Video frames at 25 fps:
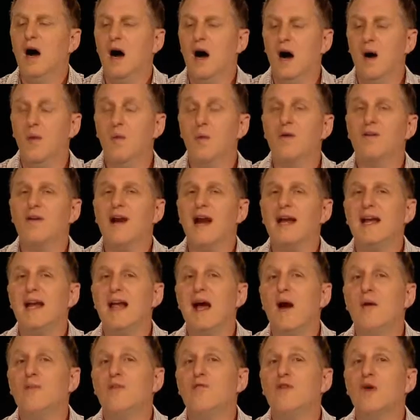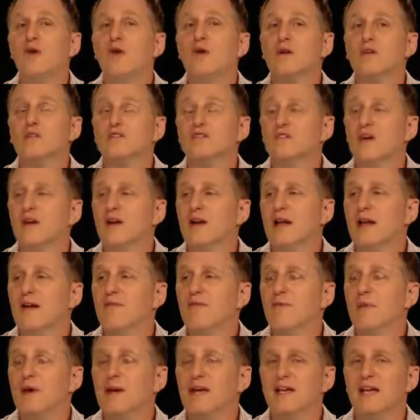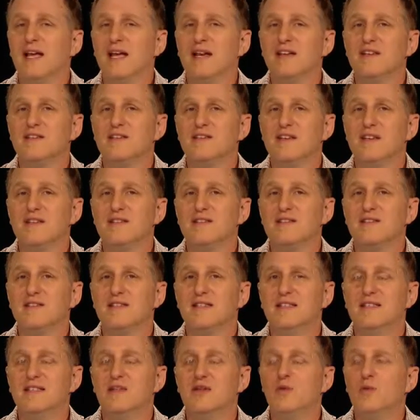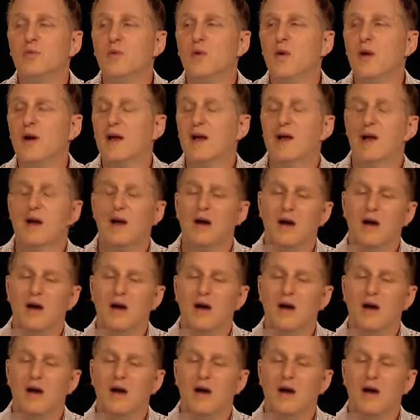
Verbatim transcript: Uh, well, right now I'm focused on everybody getting a chance to see Little Boy.